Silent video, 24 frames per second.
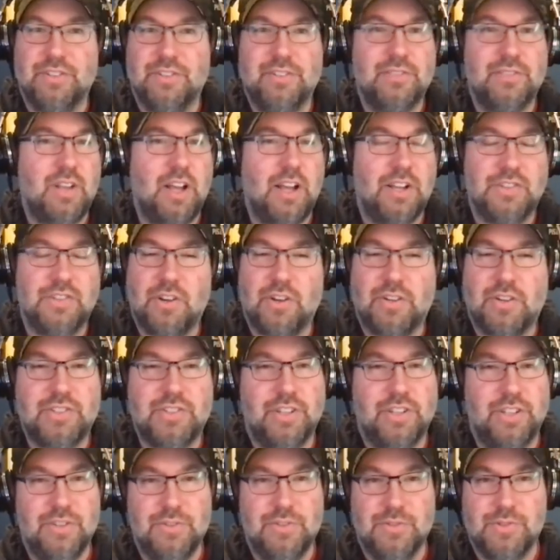I talk to
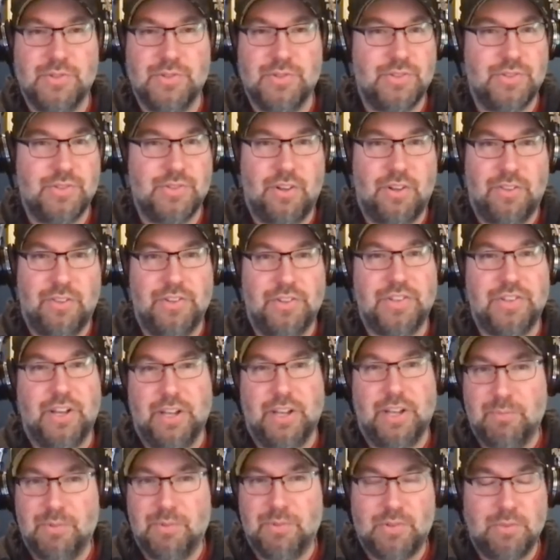users all the time.
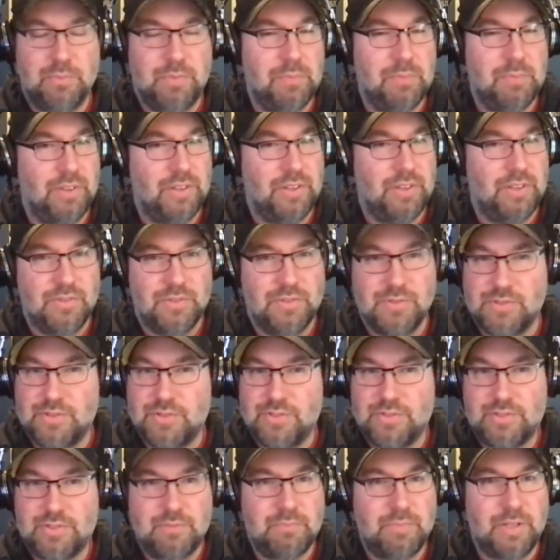So people that use
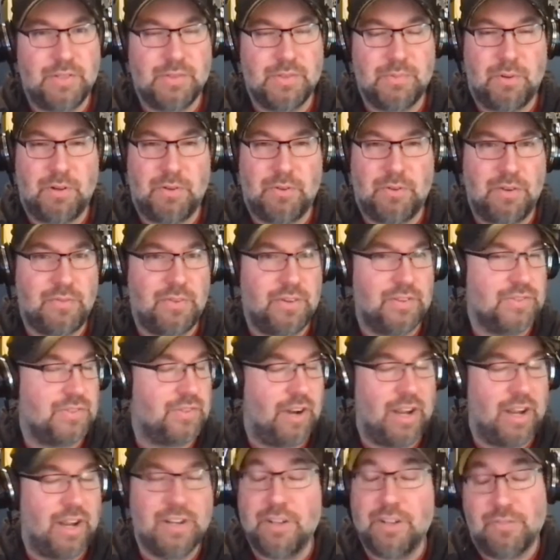oh, yeah. reference or
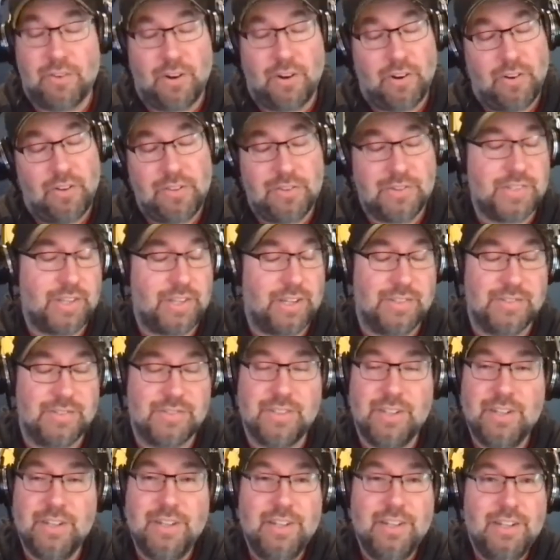any of our other sites,
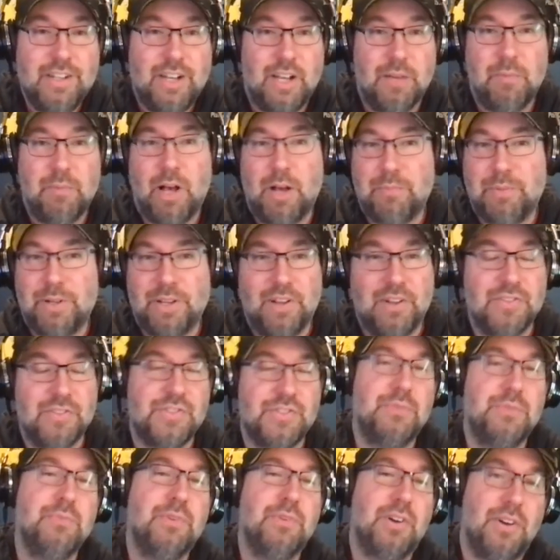I'm hopping on
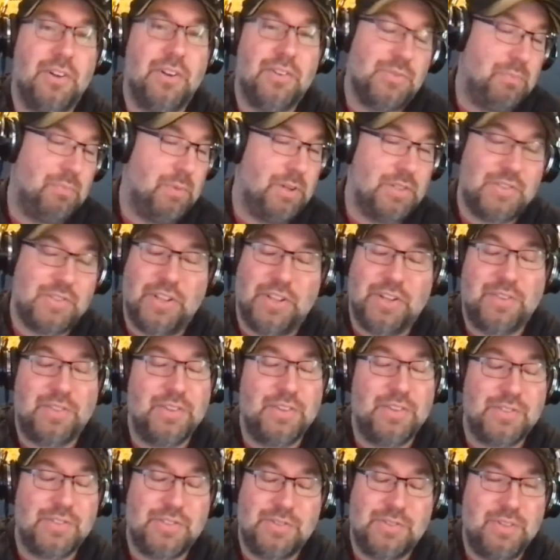Zoom calls much like
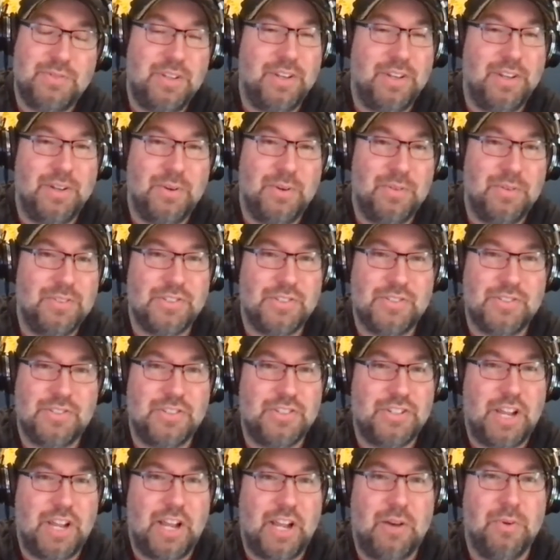this, uh, just to
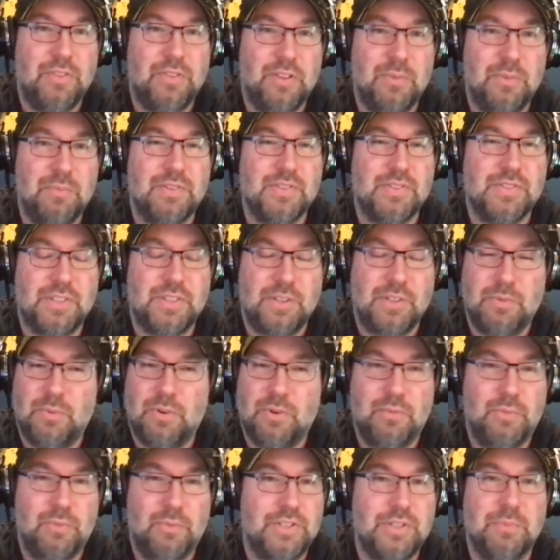chat with them and see what
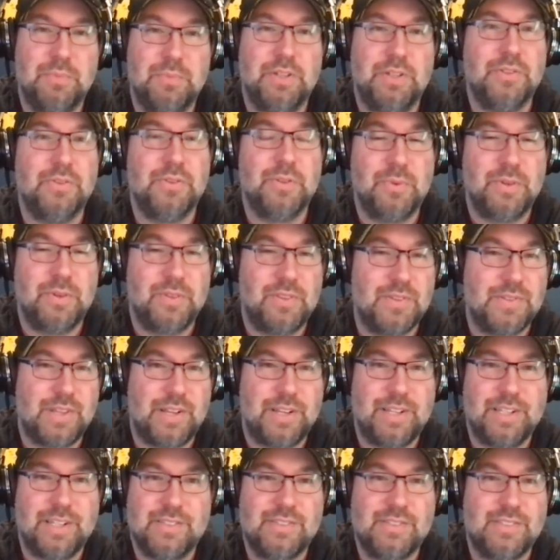we should be doing with the
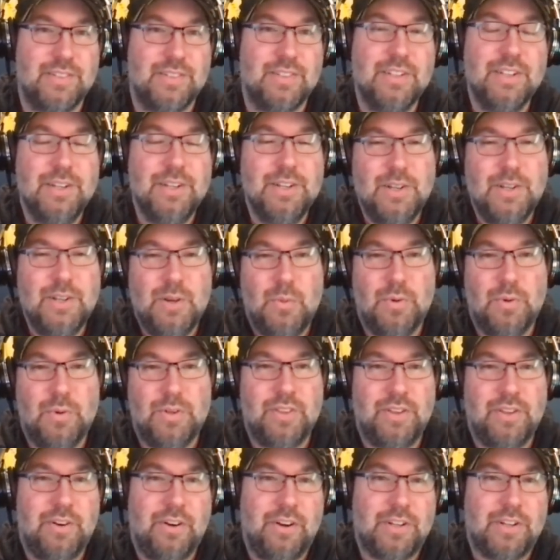sites and what
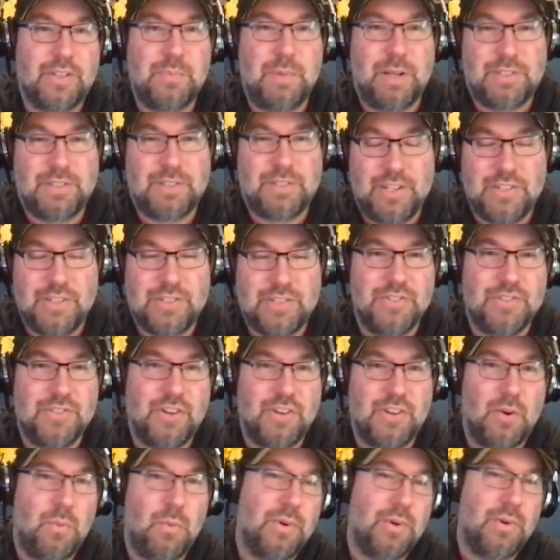their expectations are,
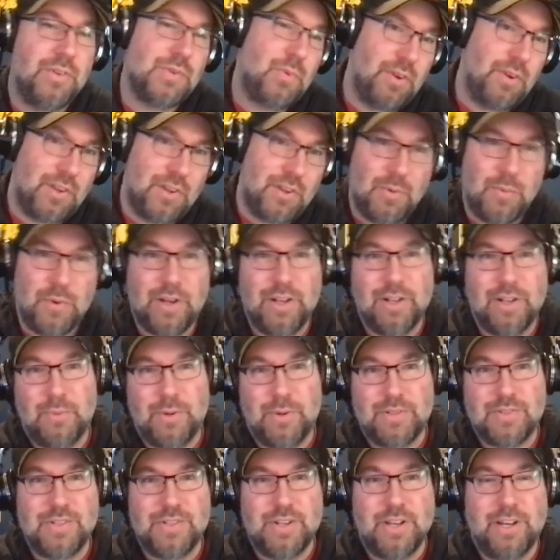what's working well,
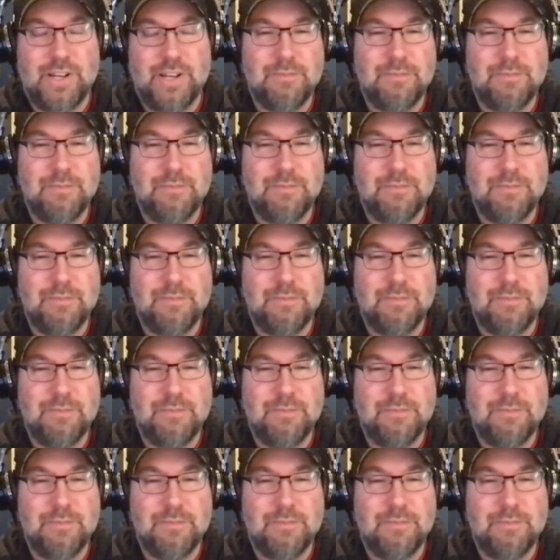what's not.